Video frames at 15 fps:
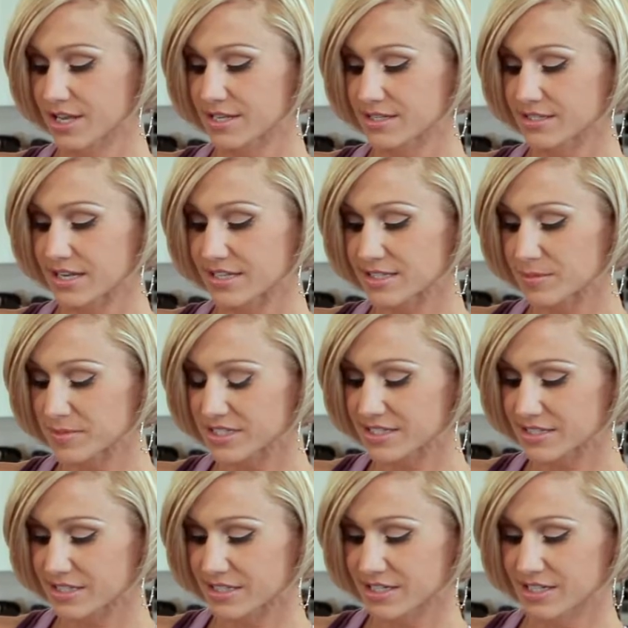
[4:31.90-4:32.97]
sesame
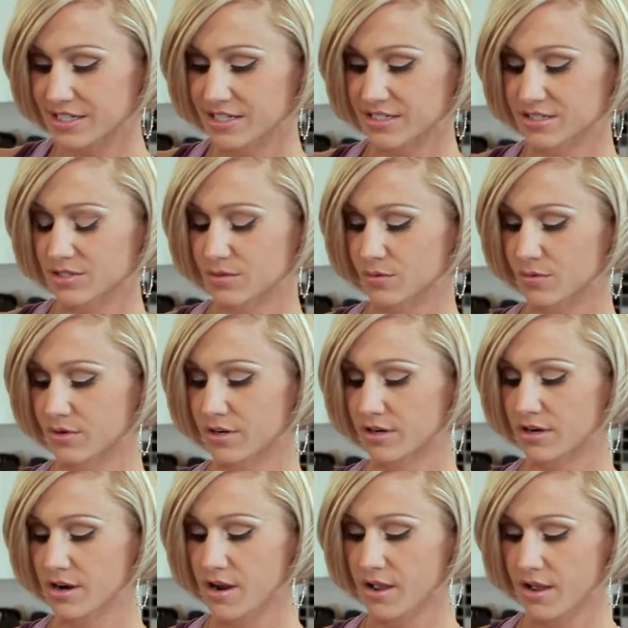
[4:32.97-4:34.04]
seeds,
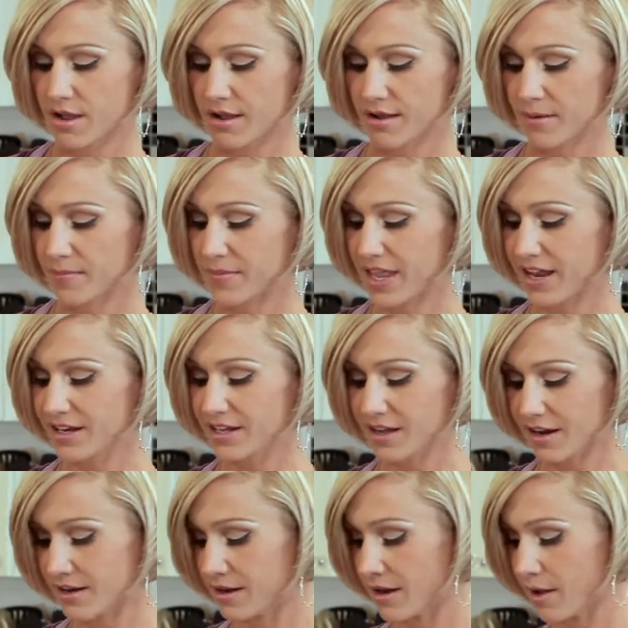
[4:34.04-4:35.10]
or any
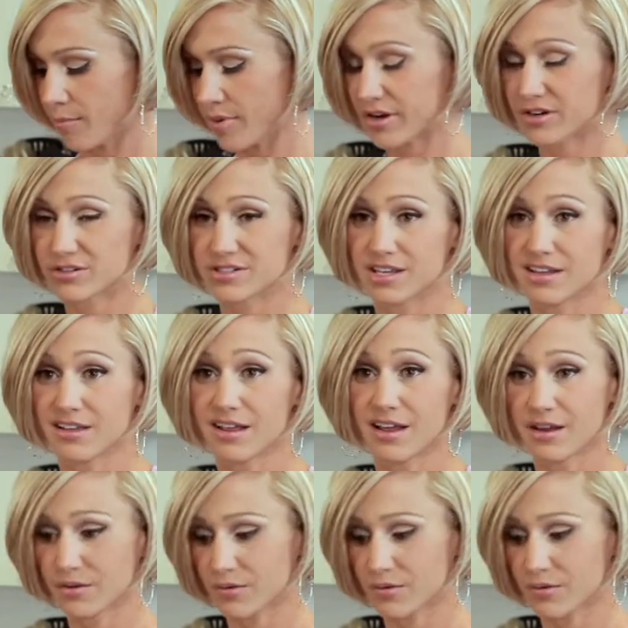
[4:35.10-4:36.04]
kind of nut butters that you like,